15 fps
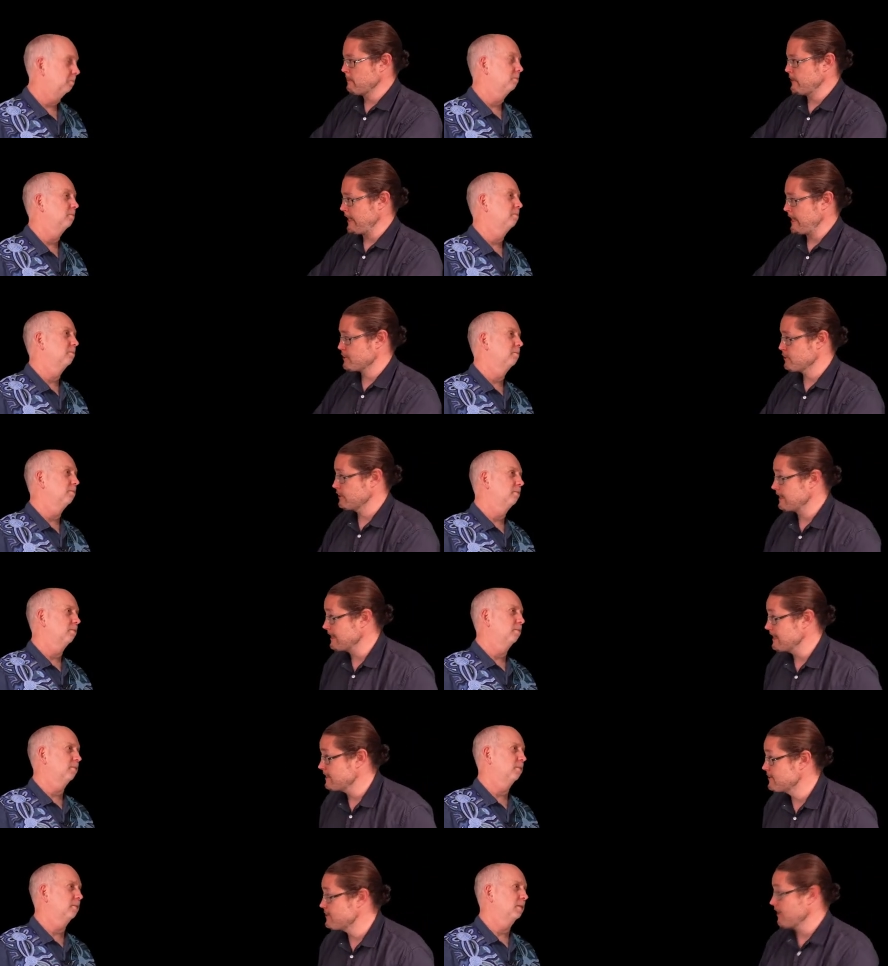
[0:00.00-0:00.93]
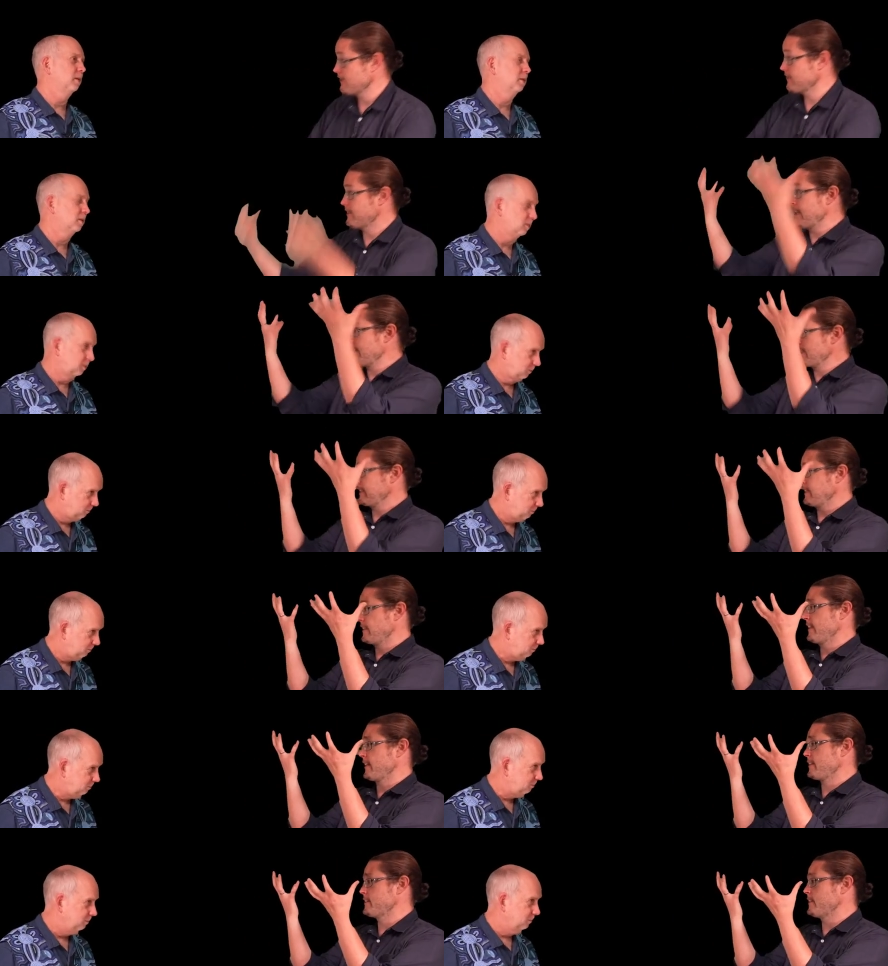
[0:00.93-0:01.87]
Speaker 1: but you actually get dust that gets
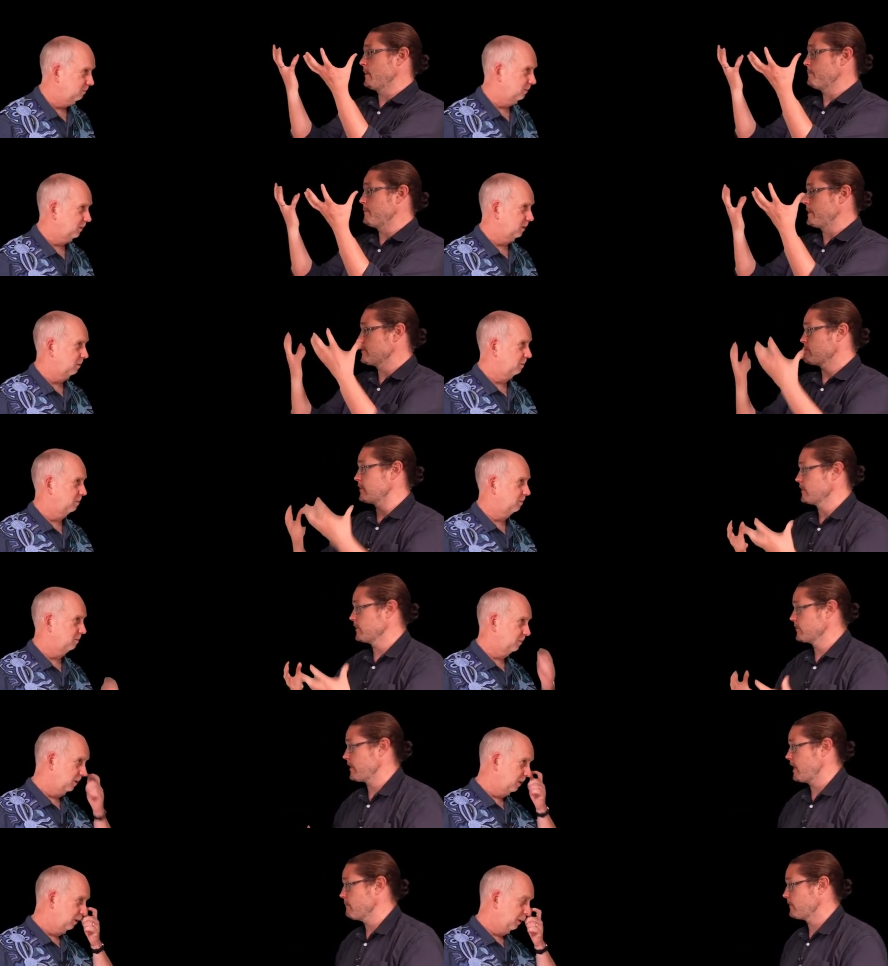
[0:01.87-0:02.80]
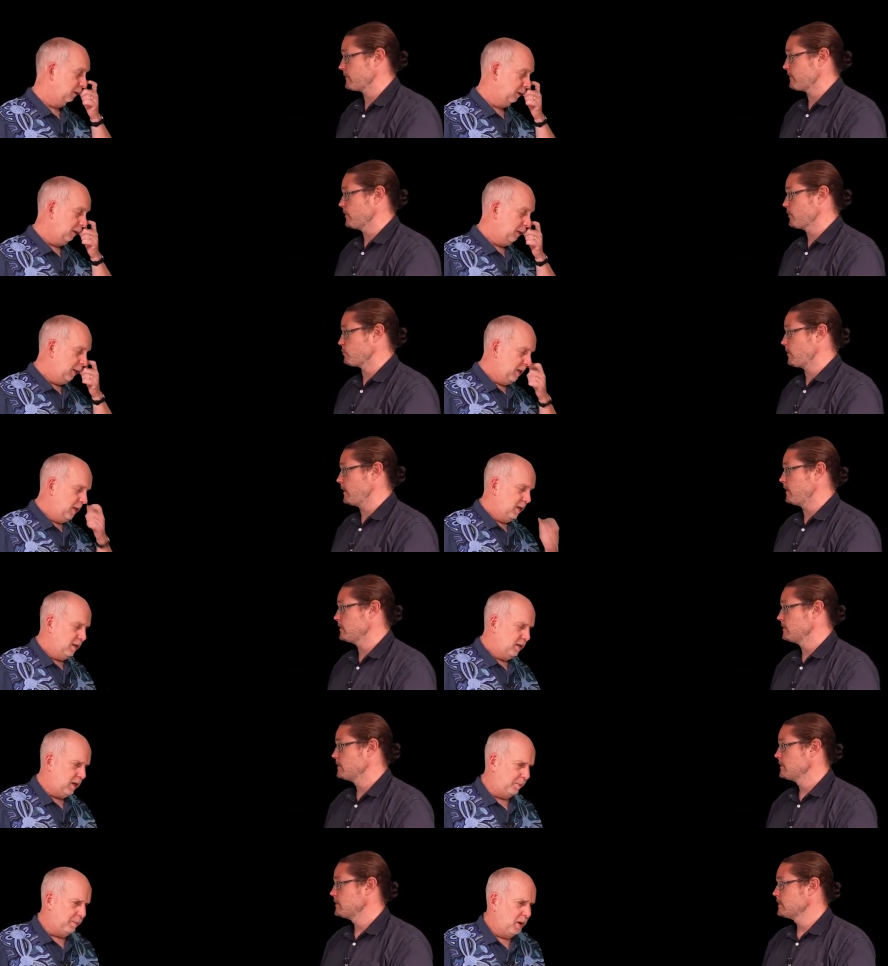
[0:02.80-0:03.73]
kicked up into the Earth's atmosphere as well.
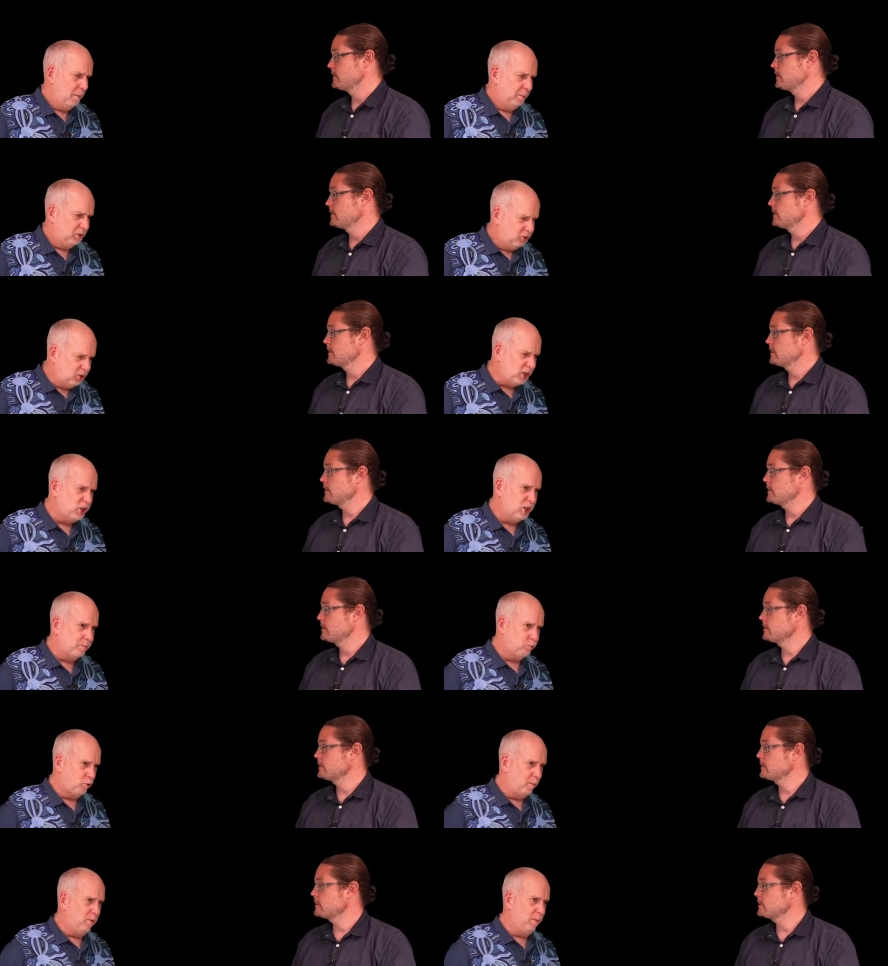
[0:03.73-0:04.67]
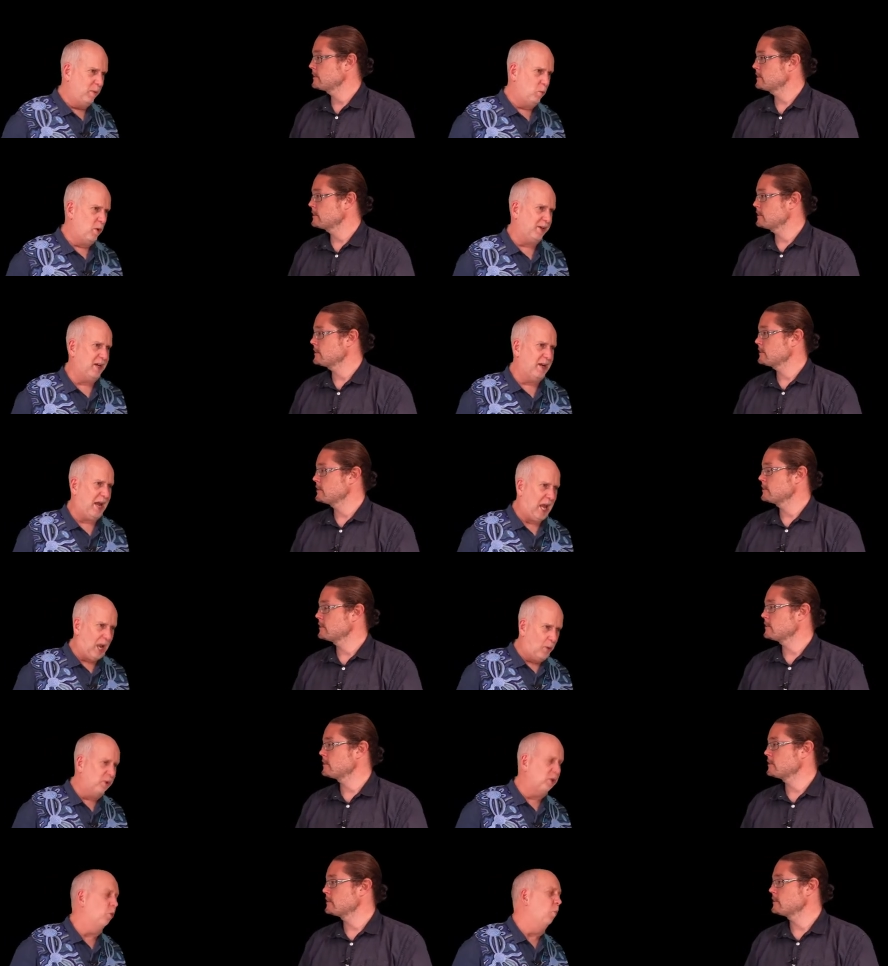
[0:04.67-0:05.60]
Speaker 2: Yep. But there's actually a problem in working out how
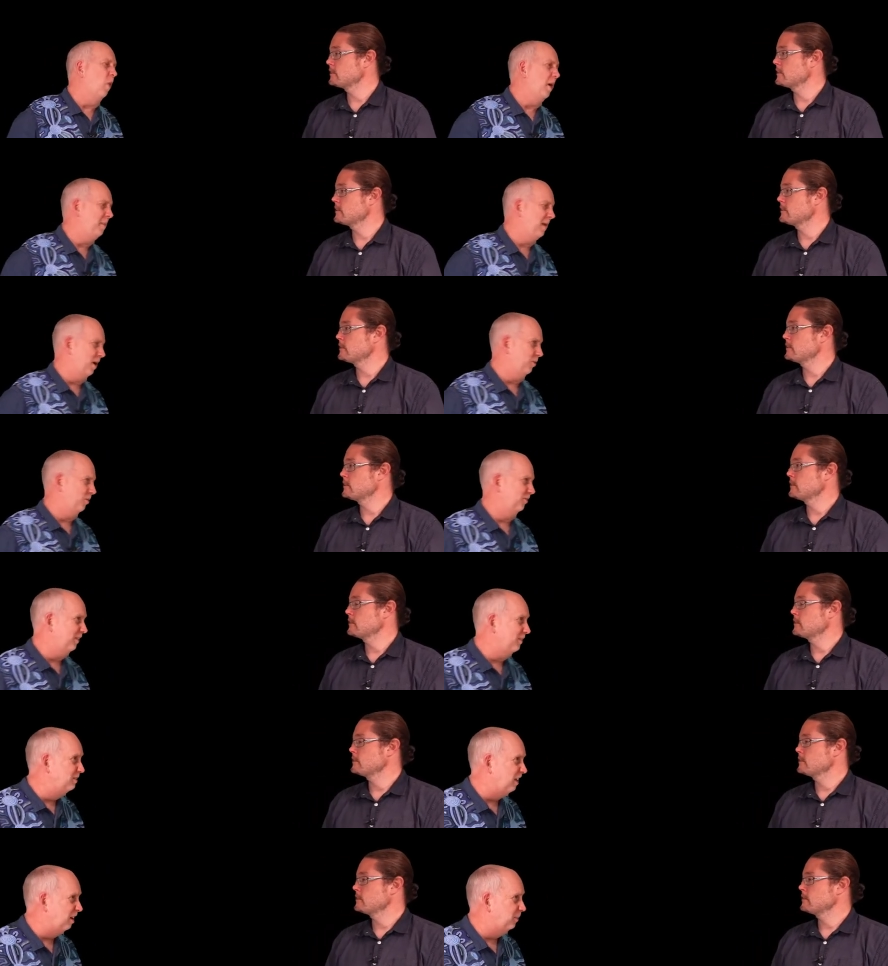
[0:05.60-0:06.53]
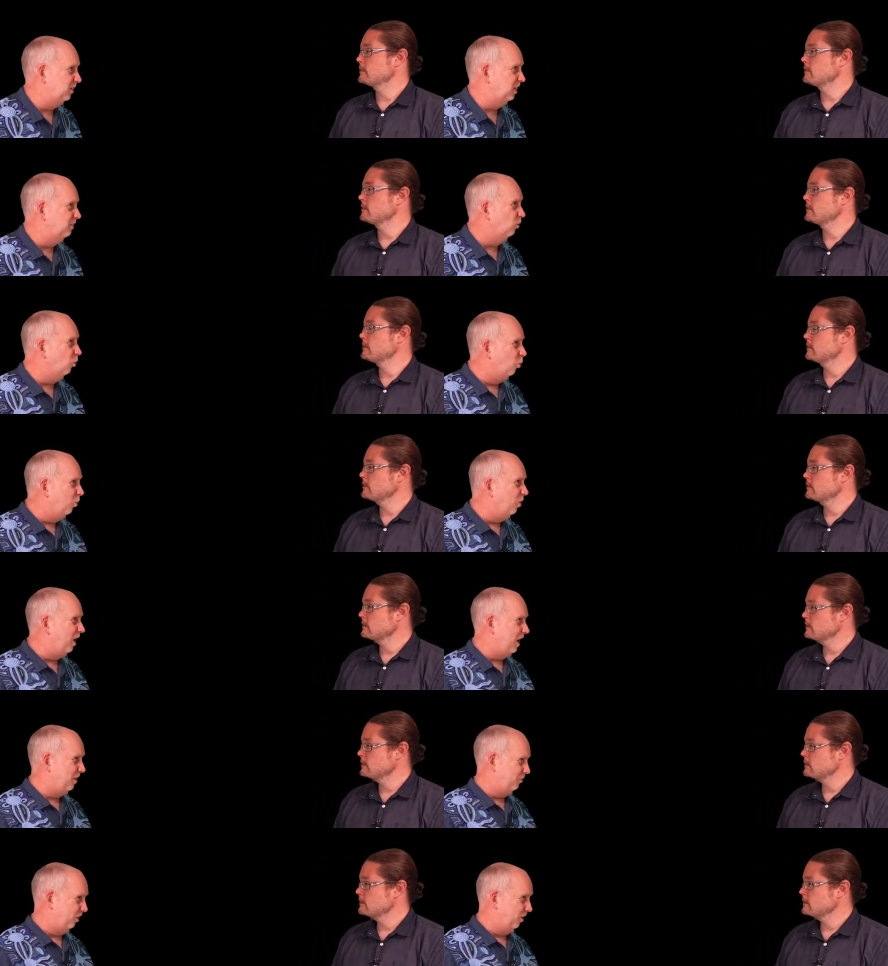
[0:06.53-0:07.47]
it could wipe out 75% of all
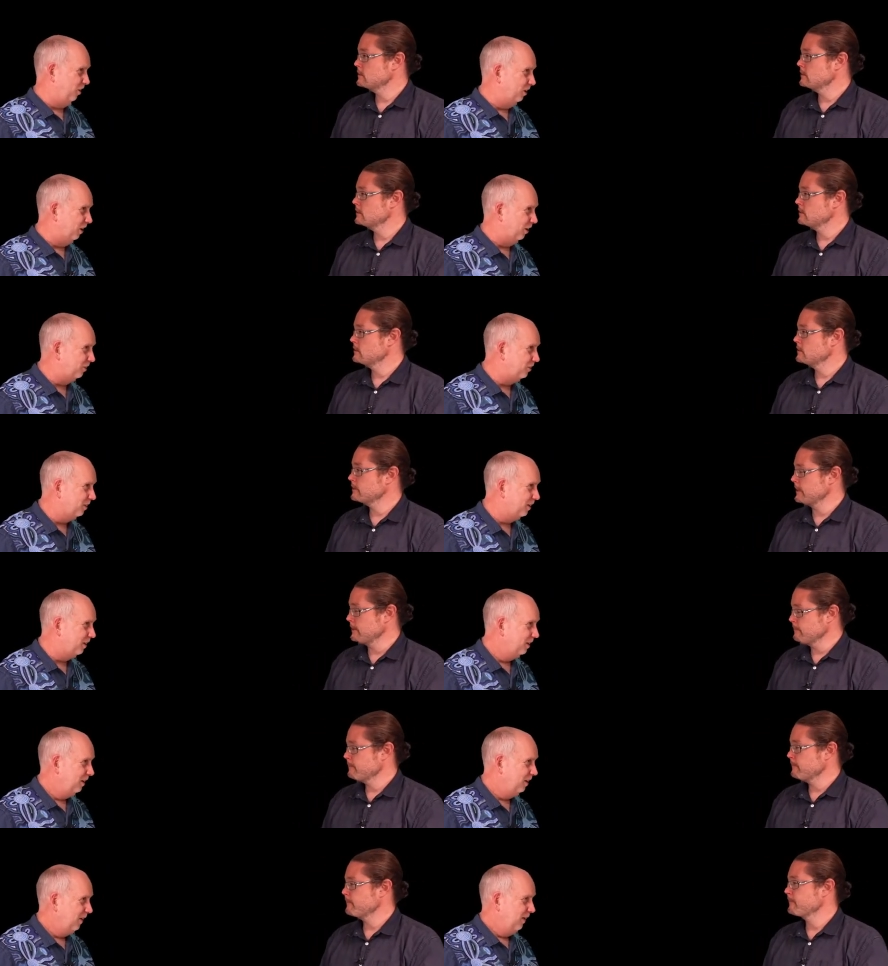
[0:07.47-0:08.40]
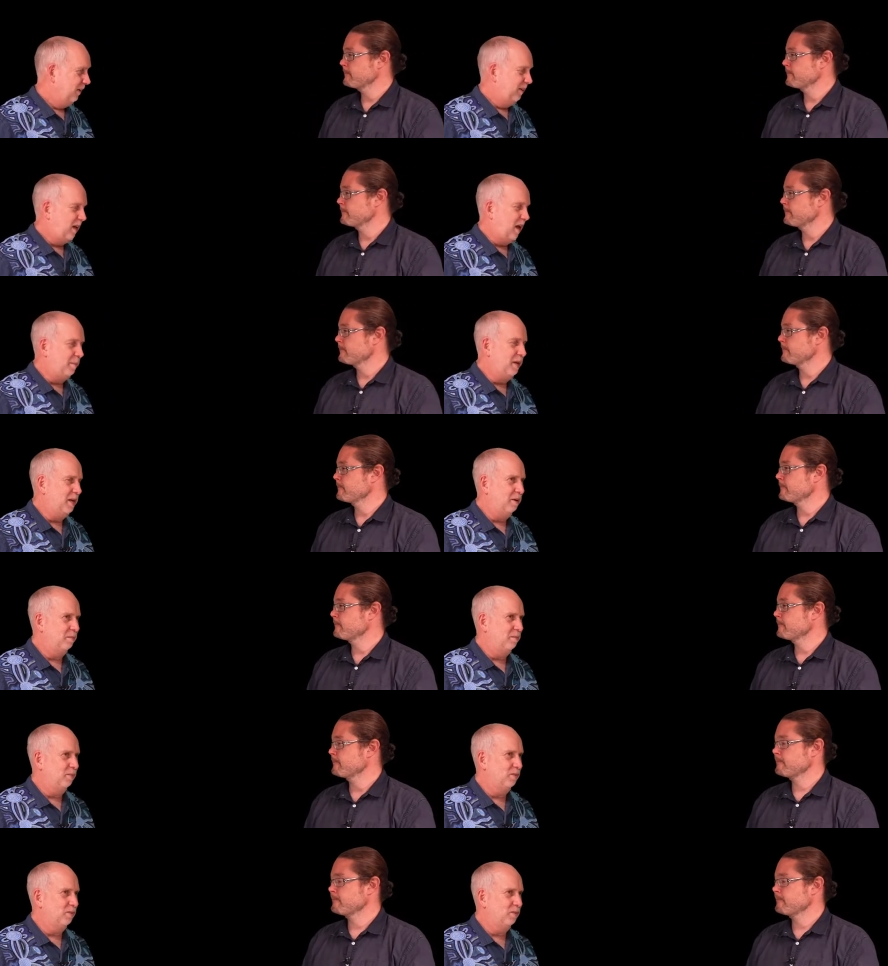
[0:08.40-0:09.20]
life on Earth. Yep. I mean,